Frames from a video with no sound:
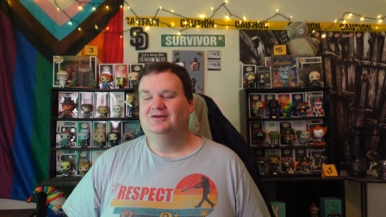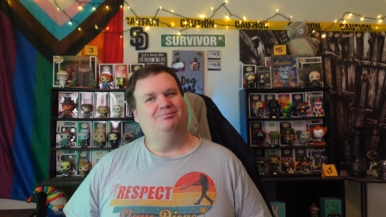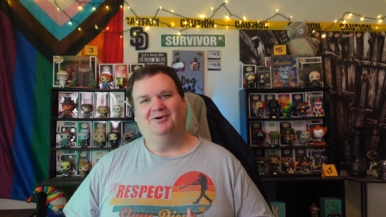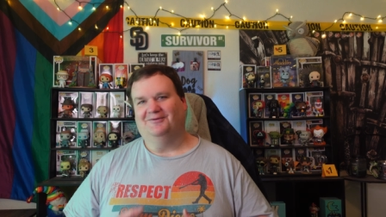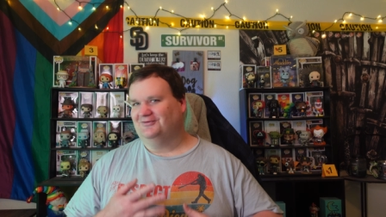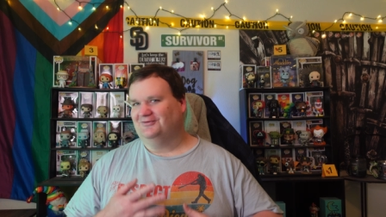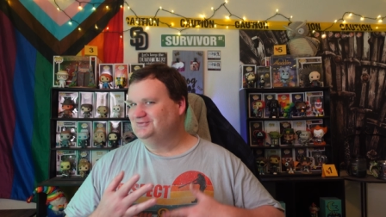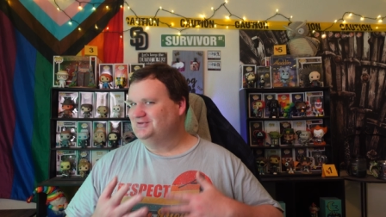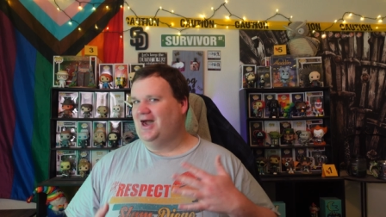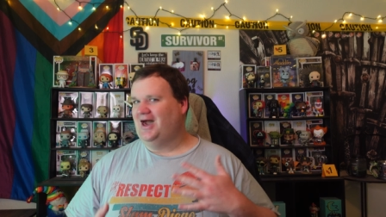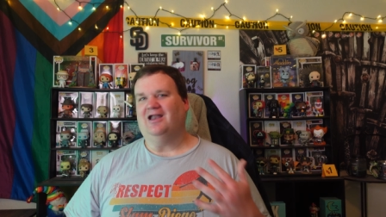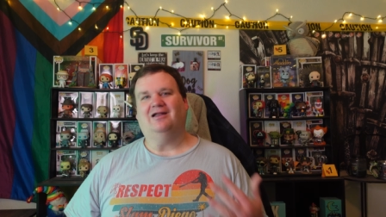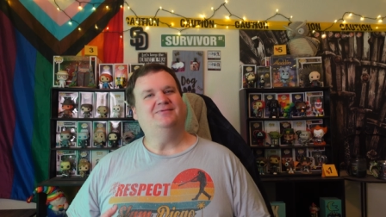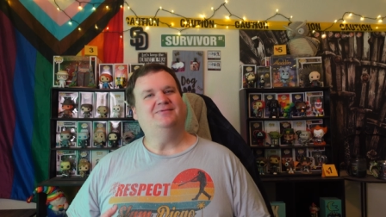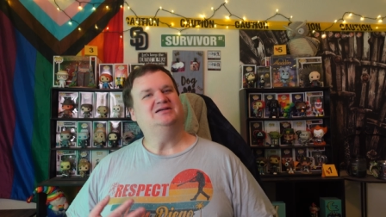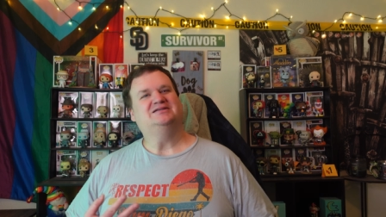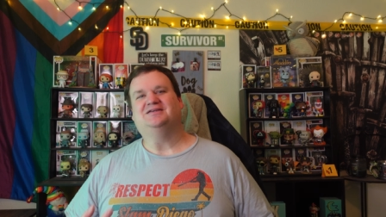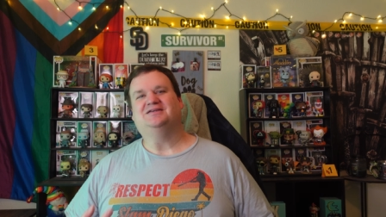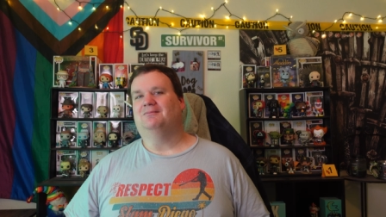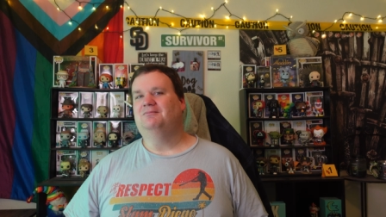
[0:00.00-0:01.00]
But there's got to
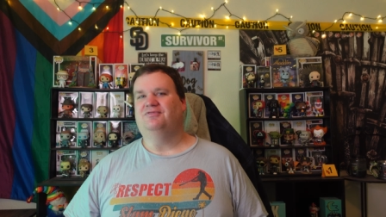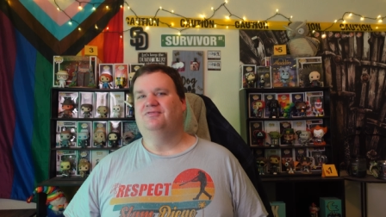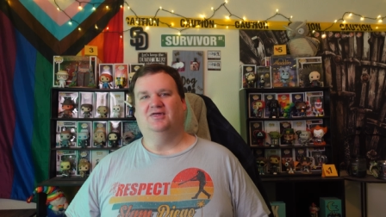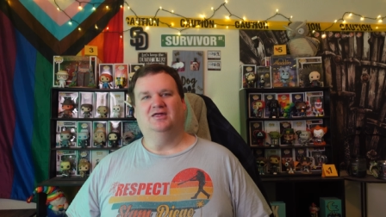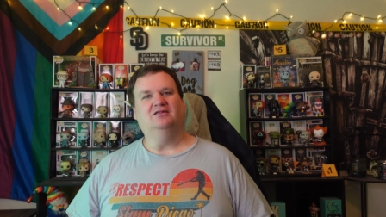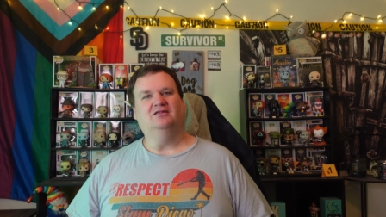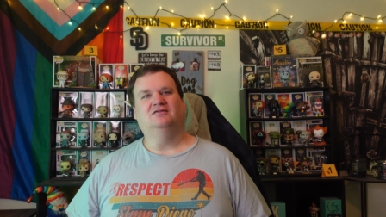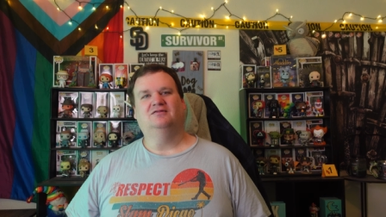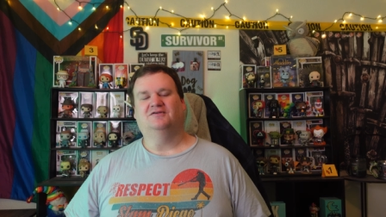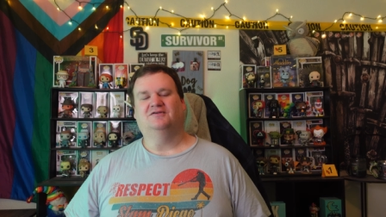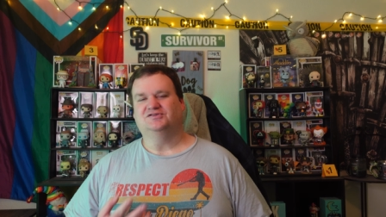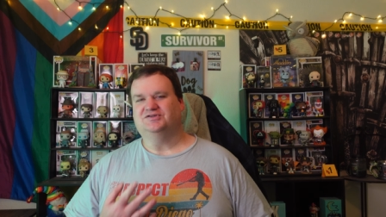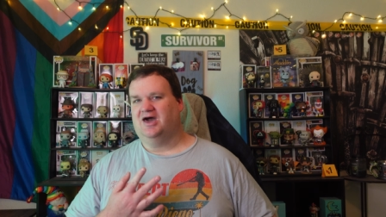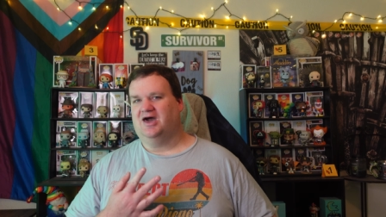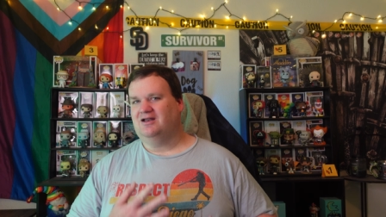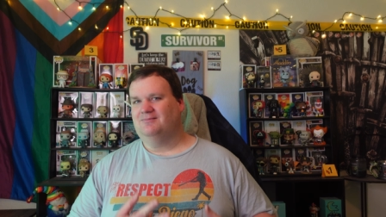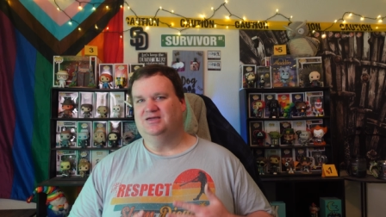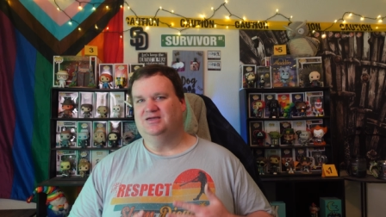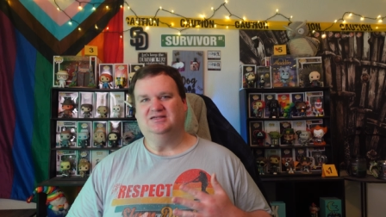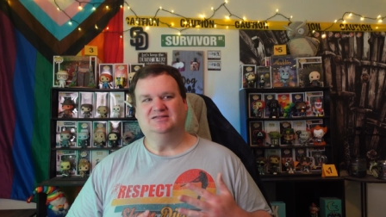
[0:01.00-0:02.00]
be something. There's
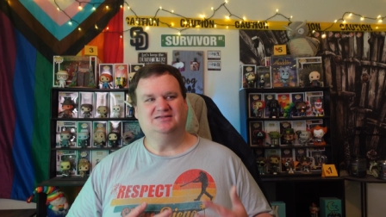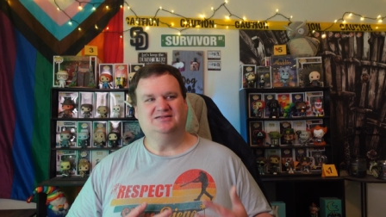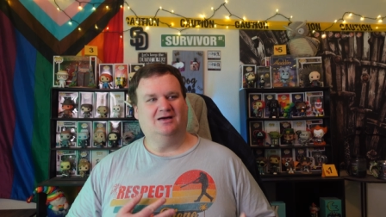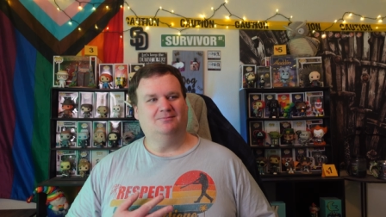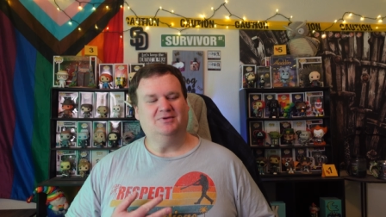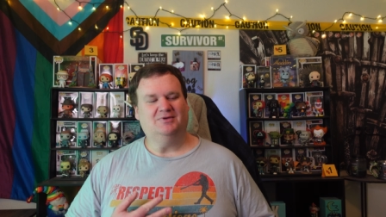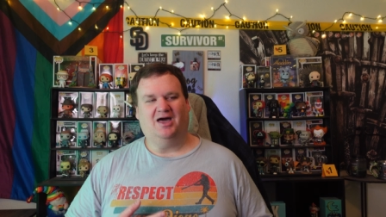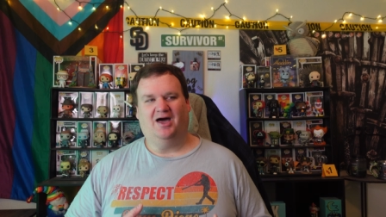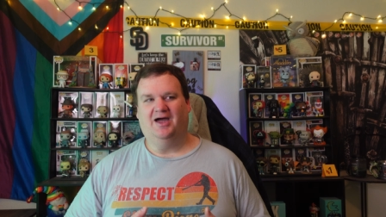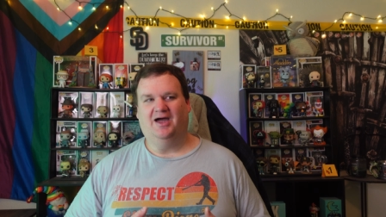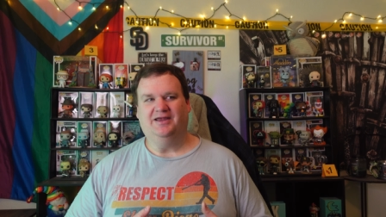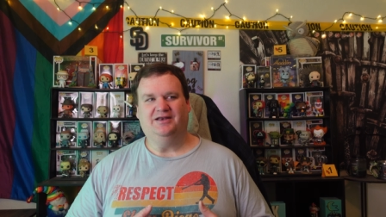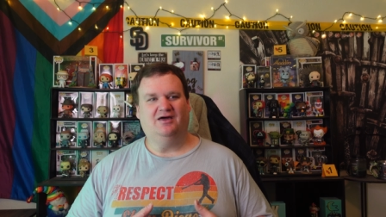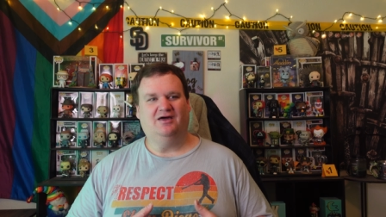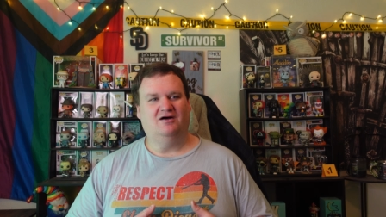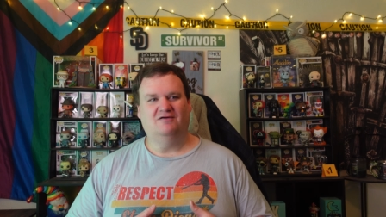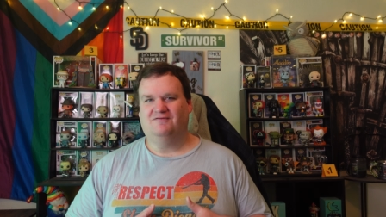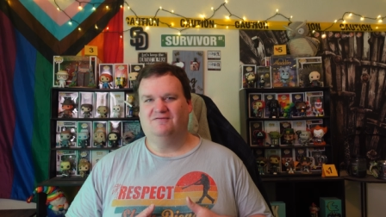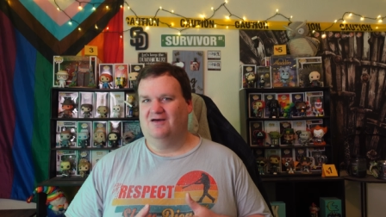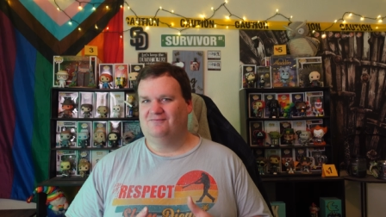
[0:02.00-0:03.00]
got to be some kind
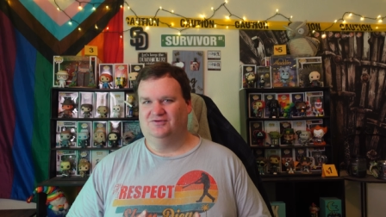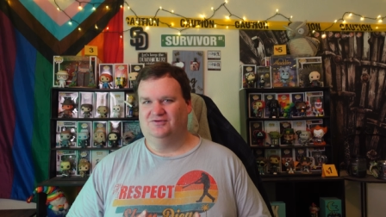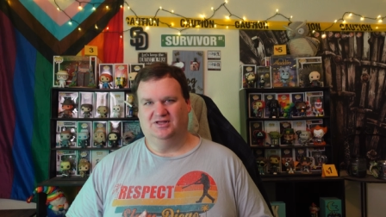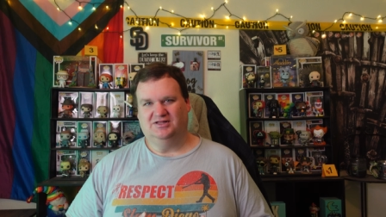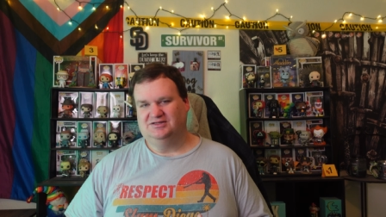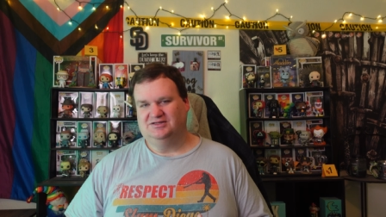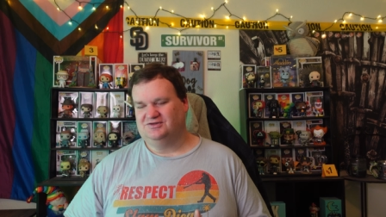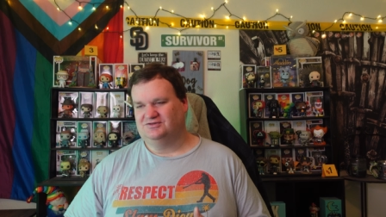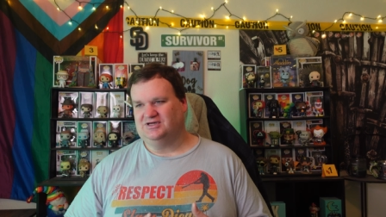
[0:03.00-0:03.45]
of evidence.